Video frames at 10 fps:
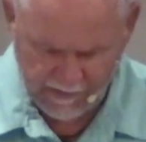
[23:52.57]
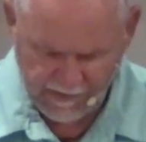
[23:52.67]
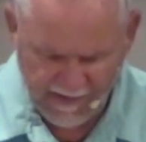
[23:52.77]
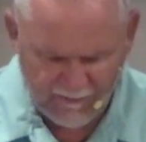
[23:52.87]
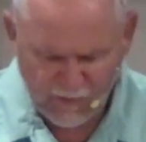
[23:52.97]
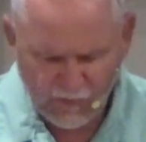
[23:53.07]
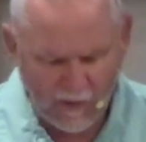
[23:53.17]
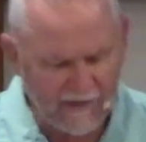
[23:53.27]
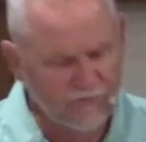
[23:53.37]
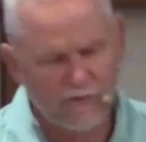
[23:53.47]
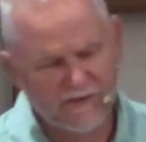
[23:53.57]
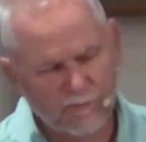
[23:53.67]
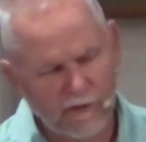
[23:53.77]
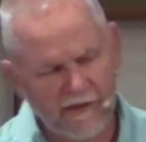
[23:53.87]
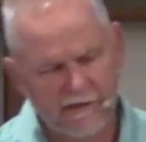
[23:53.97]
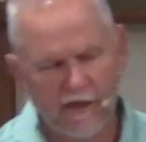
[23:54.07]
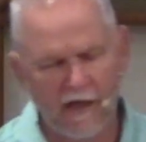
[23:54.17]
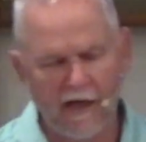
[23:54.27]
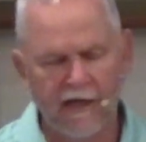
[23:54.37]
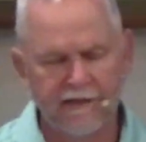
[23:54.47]
Never try to explain
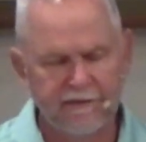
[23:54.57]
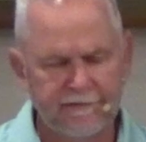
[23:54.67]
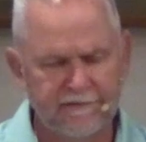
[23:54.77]
God